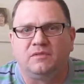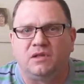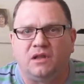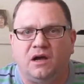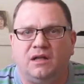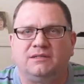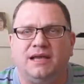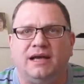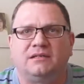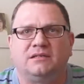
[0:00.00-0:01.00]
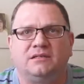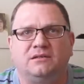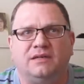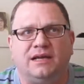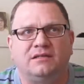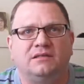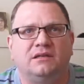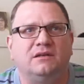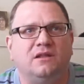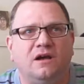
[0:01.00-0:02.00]
the law and taxes, or taxes
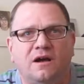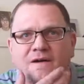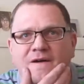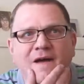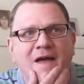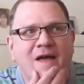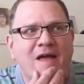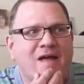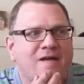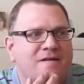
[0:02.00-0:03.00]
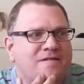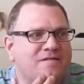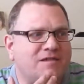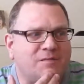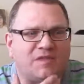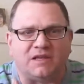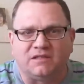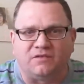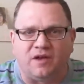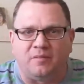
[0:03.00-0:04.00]
and the law, some
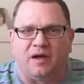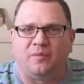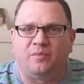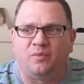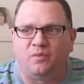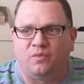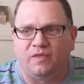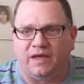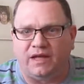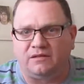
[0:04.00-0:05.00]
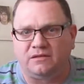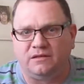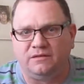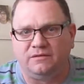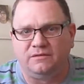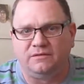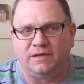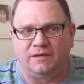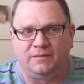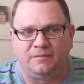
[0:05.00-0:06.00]
things have come up that
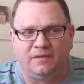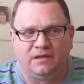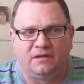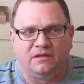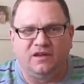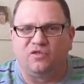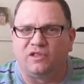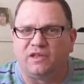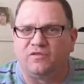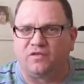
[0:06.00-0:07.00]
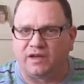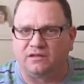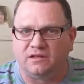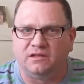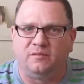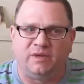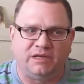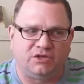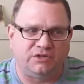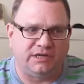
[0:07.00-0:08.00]
have really affected the
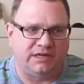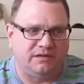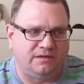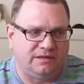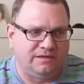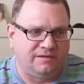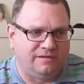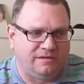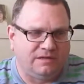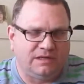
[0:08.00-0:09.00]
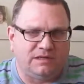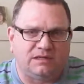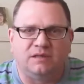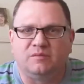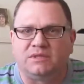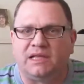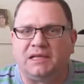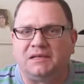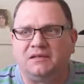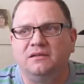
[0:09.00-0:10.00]
ministry. It seems
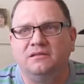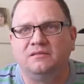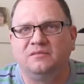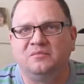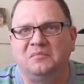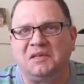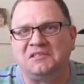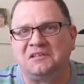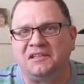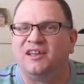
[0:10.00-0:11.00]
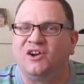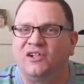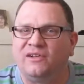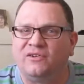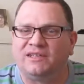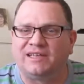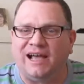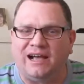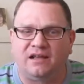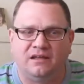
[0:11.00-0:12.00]
like basically an all-out
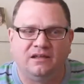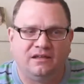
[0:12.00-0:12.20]
attack